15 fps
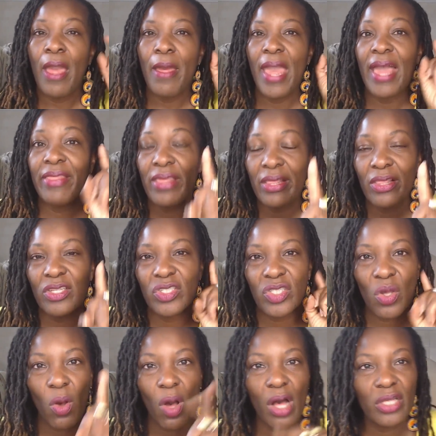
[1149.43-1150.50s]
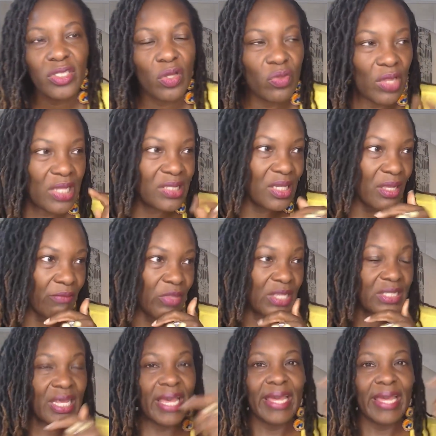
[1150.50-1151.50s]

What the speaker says: And then, so also let's think of this.